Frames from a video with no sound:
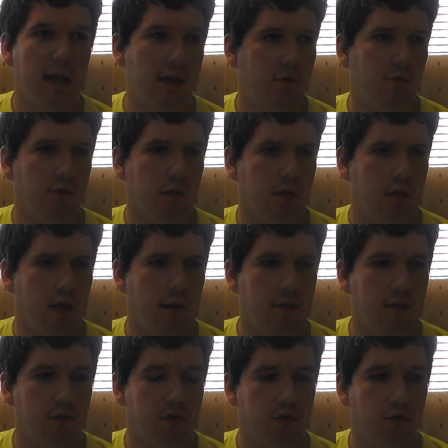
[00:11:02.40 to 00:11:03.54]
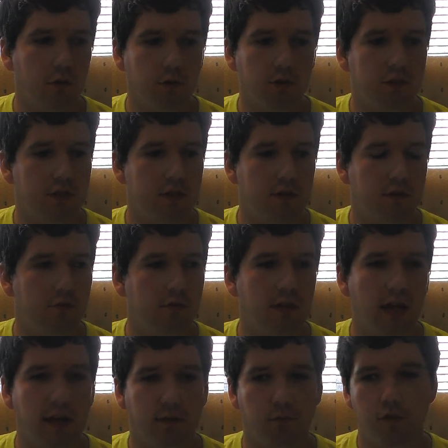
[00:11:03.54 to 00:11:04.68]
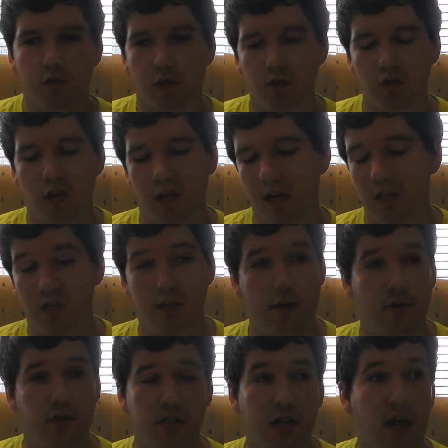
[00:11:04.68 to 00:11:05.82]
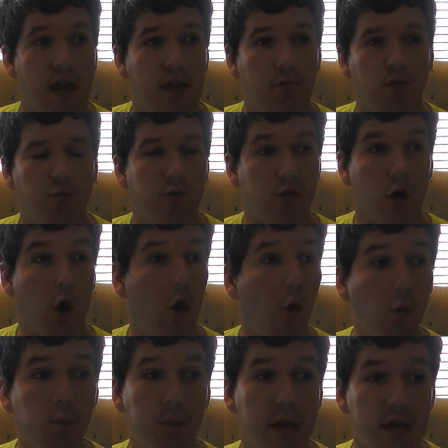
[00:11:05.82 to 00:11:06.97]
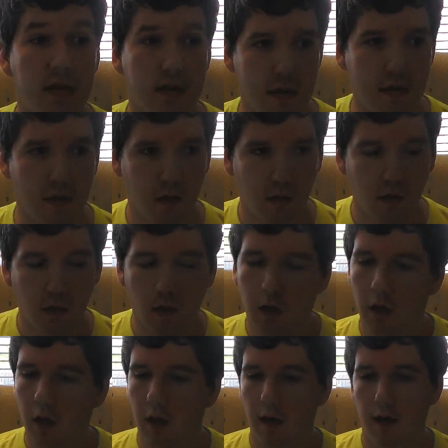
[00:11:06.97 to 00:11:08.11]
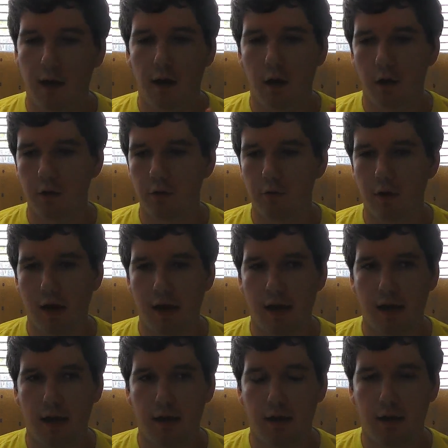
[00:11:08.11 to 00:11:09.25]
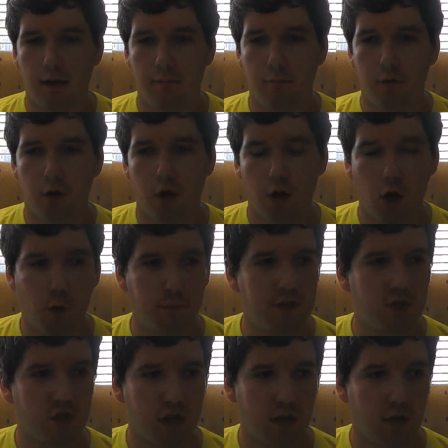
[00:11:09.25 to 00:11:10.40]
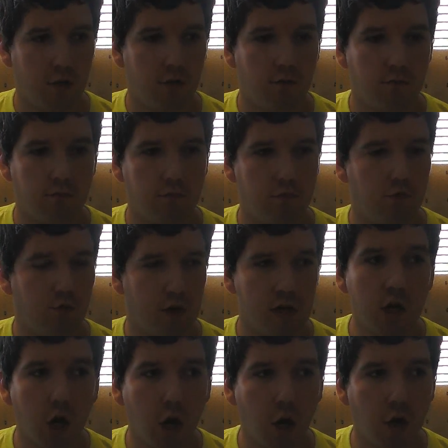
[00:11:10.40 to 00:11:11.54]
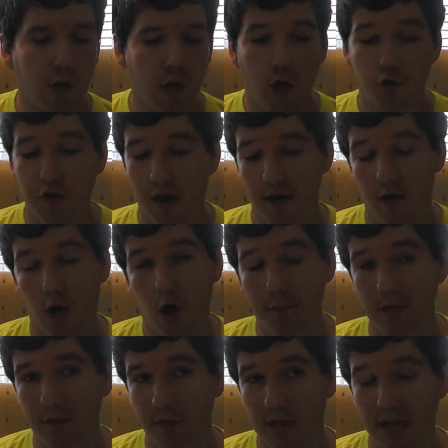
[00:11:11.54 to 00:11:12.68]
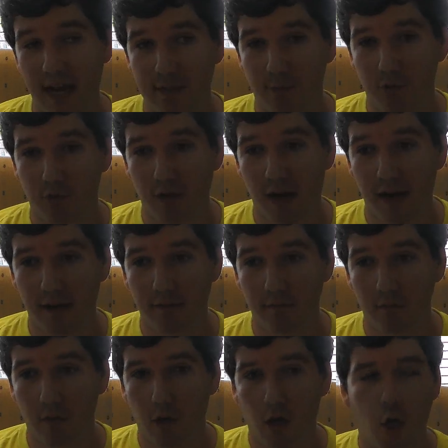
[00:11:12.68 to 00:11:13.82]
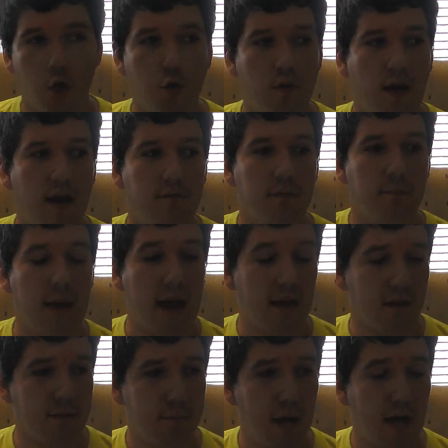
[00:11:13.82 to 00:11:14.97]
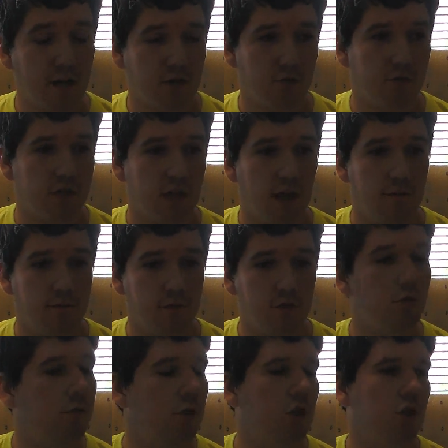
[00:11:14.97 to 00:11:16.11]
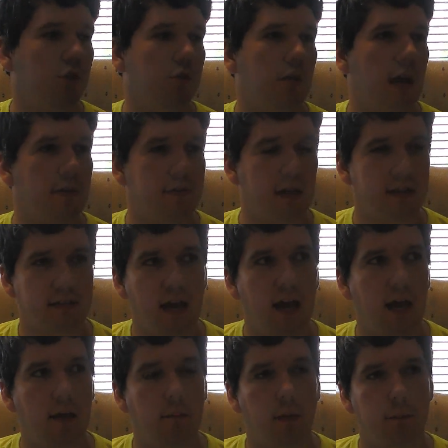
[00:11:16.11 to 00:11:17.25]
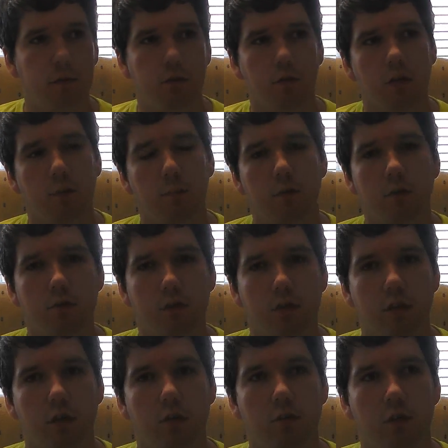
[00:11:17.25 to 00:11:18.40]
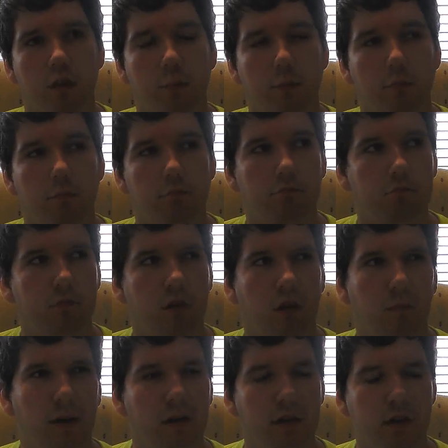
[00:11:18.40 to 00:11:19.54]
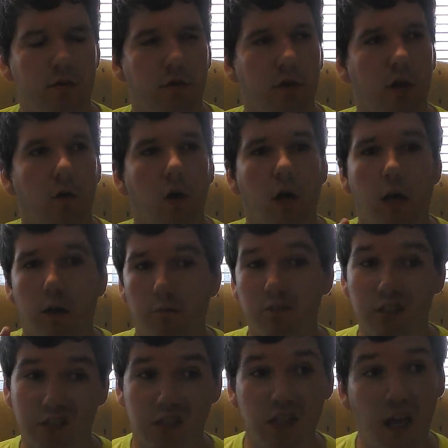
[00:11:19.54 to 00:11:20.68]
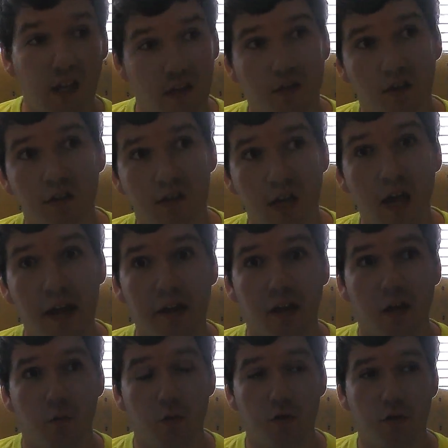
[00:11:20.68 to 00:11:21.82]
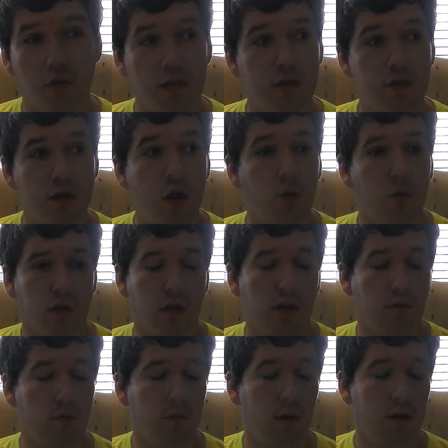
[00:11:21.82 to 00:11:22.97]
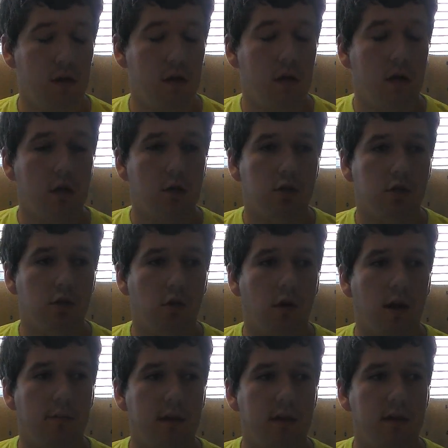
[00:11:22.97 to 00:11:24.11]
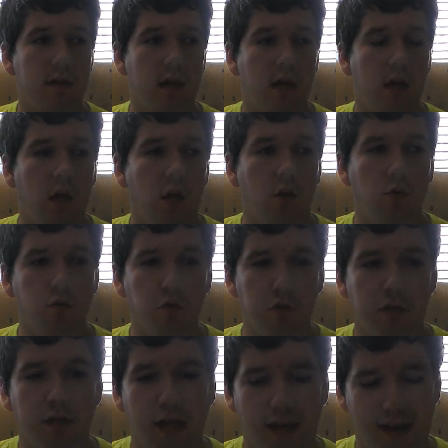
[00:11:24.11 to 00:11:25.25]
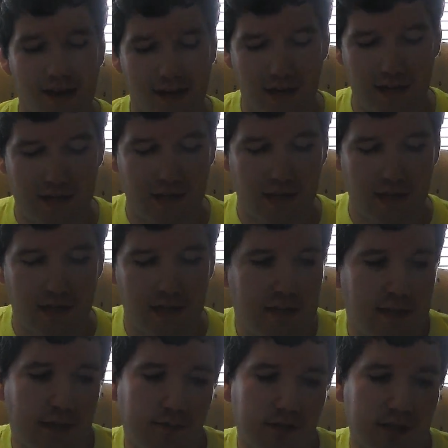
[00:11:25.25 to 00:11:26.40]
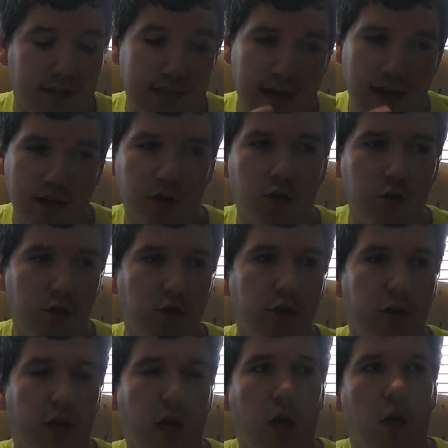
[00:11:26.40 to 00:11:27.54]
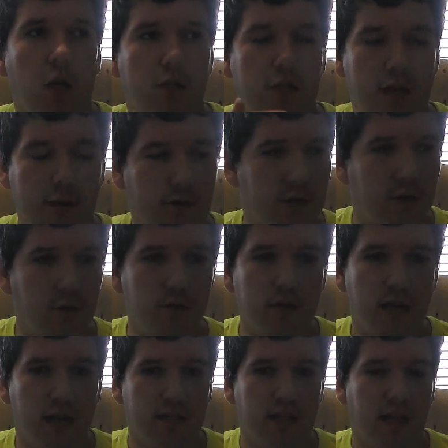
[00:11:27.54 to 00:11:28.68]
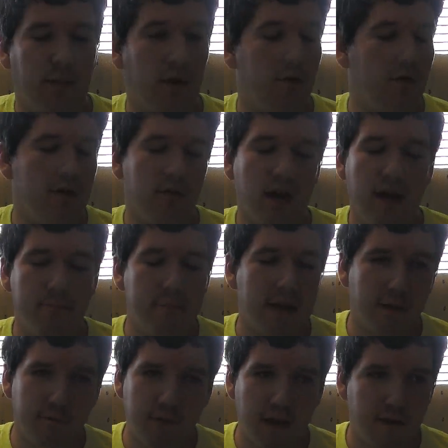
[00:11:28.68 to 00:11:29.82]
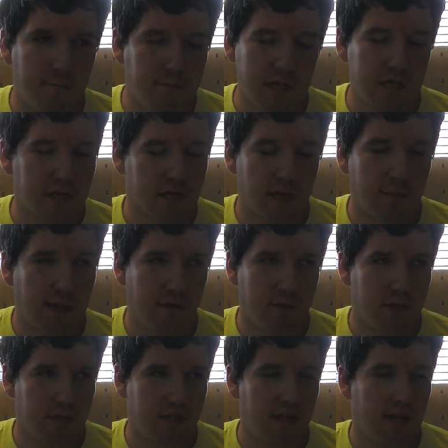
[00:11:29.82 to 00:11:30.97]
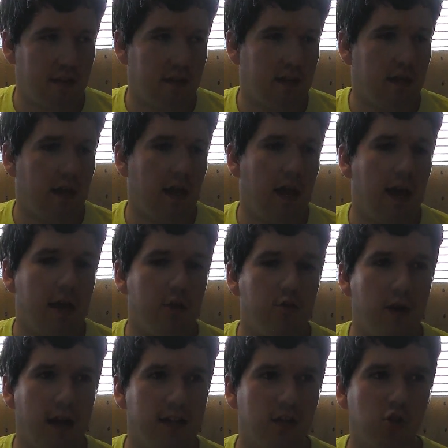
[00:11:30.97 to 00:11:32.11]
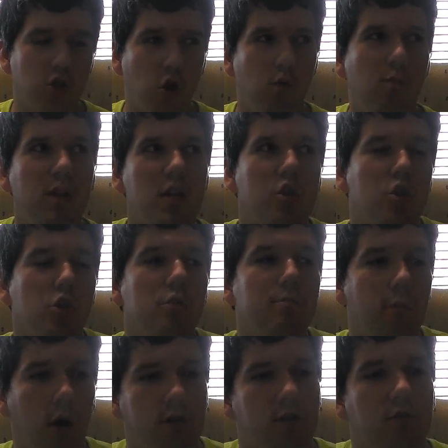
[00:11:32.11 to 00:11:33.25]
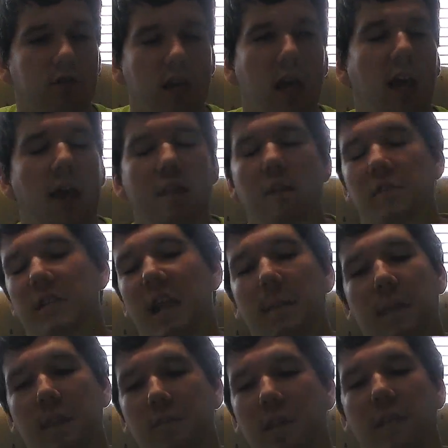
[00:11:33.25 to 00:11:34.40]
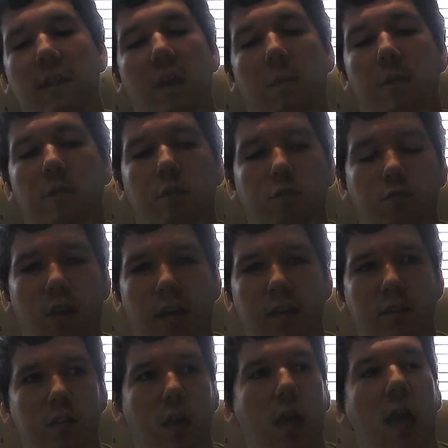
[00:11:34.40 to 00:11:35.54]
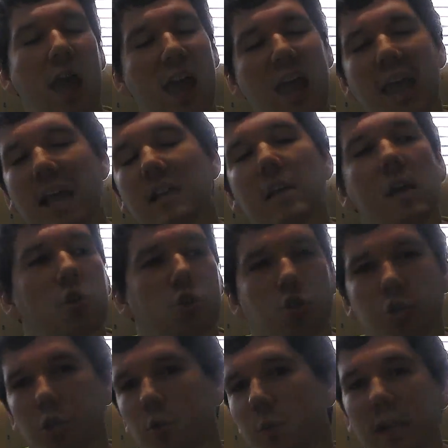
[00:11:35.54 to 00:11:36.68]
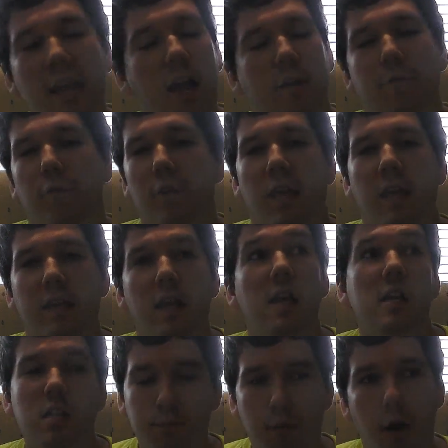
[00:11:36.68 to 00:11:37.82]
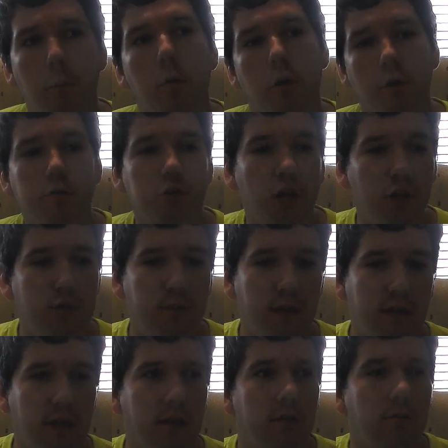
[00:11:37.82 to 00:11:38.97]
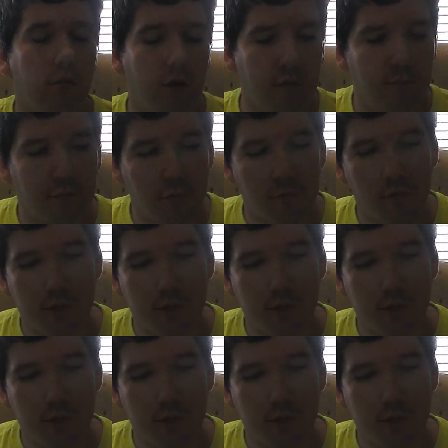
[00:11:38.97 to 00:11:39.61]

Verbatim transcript: deck really. I mean, they're still a good tier two deck because you had Hysteric Sign, which was OP. Uh, you had uh, Harpy's Chandler, great card. You had Harpy's Phantasmal Dragon. You have the Battling Boxer stuff too, which at that time, up until a couple years ago, you know, a couple, you know, about a year ago, was a solid good deck with Lead Yoke and everybody. So I mean, you literally had a, there was a lot of good tier 2 decks that came out. You even had Mecha Phantom Beast come out in this set. You had so many good monsters. And then on top of that, you had the Elemental Dragons. And should we not forget Spellbook of Judgment, one of the